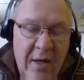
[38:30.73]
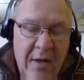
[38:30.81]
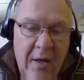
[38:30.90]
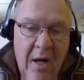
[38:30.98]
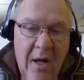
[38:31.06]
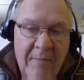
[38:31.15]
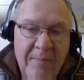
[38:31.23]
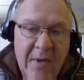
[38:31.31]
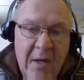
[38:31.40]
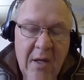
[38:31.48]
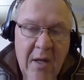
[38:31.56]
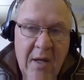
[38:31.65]

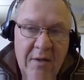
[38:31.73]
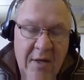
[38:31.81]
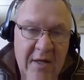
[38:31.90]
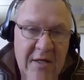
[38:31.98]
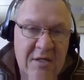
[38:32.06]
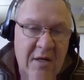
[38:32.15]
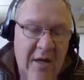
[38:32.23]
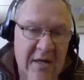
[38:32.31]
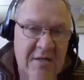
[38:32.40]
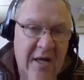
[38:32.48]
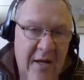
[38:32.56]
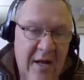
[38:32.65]
And Denise had
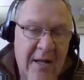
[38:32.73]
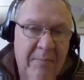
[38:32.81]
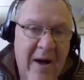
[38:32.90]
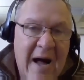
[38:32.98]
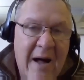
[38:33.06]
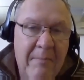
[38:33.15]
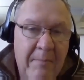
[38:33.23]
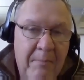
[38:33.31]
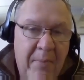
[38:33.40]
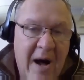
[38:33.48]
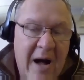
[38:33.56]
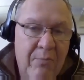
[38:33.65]
said, hey, Bob
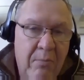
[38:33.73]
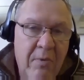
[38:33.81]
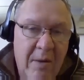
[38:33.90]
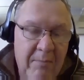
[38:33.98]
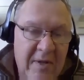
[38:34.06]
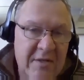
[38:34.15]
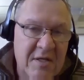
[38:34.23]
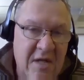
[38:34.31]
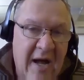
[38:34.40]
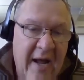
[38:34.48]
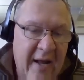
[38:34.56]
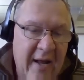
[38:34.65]
had met this
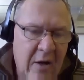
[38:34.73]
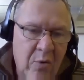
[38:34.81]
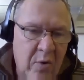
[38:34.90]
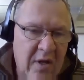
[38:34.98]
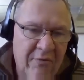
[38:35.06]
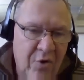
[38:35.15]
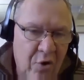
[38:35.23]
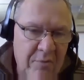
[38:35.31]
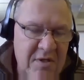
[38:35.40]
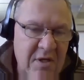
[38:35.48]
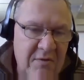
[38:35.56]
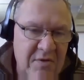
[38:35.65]
guy, and I don't know if they ever heard of
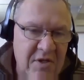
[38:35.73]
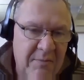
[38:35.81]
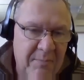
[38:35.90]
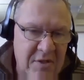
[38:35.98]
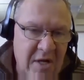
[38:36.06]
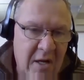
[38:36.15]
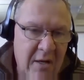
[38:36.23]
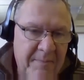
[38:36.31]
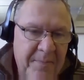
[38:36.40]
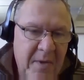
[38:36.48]
him, Steve Bassan.